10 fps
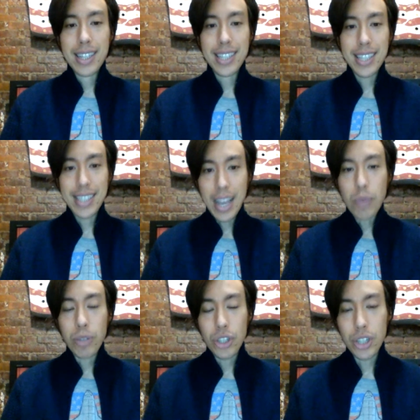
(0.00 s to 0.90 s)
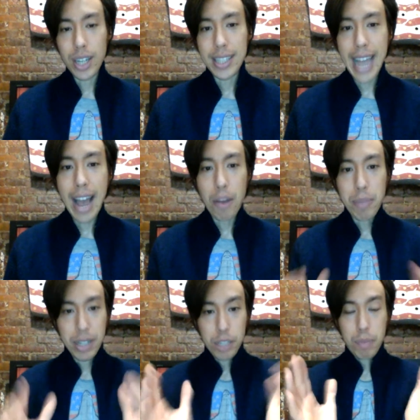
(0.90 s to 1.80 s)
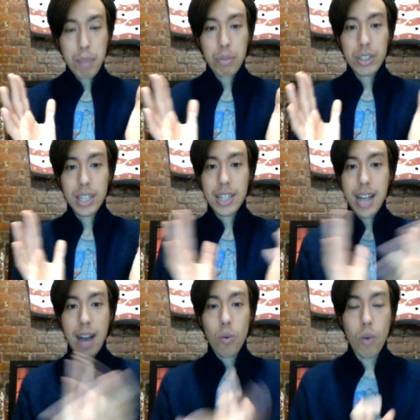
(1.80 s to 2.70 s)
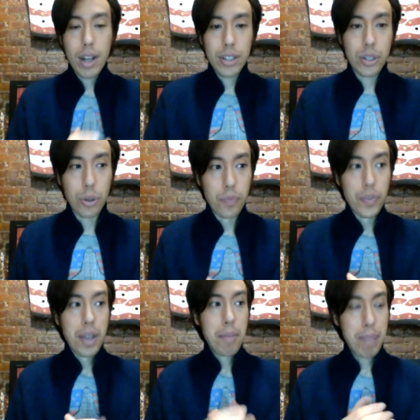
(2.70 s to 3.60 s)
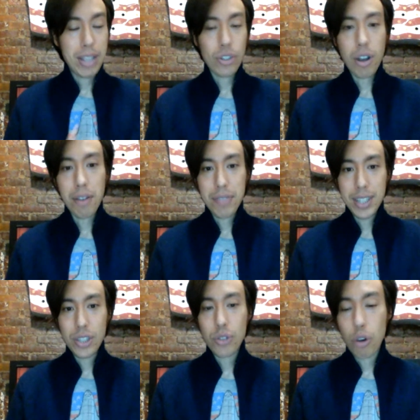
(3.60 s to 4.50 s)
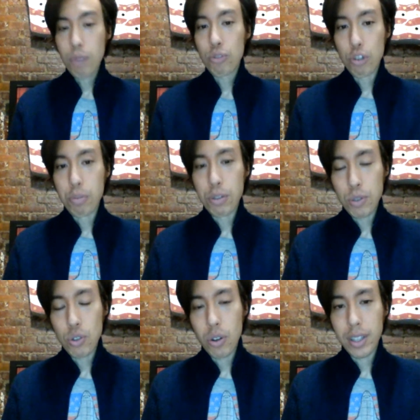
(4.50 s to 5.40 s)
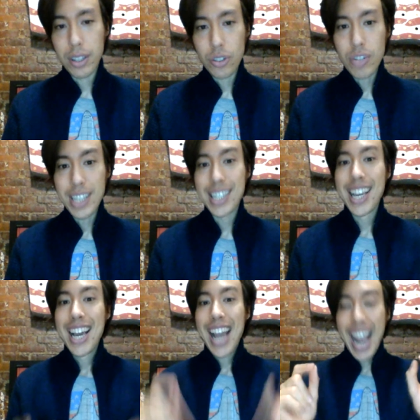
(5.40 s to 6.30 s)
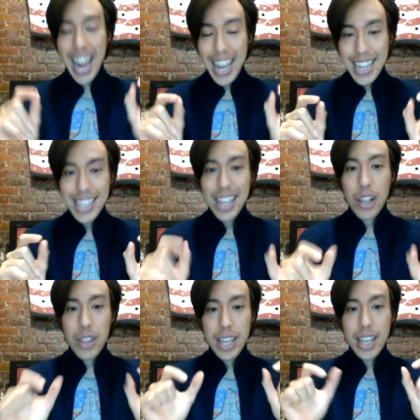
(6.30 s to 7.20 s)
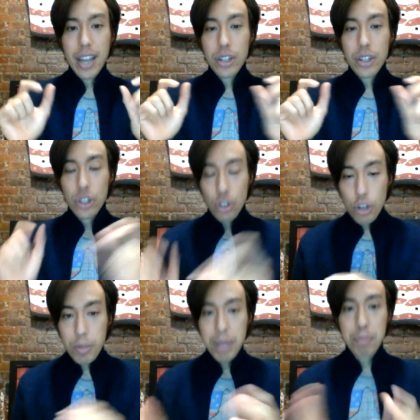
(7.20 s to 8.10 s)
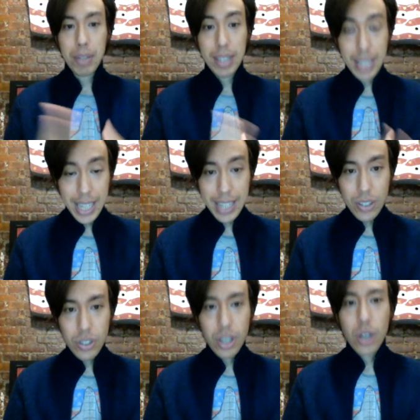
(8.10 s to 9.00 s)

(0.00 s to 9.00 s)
dissent was shut down because people did not want to piss off these stormtroopers patrolling the streets. And the German police,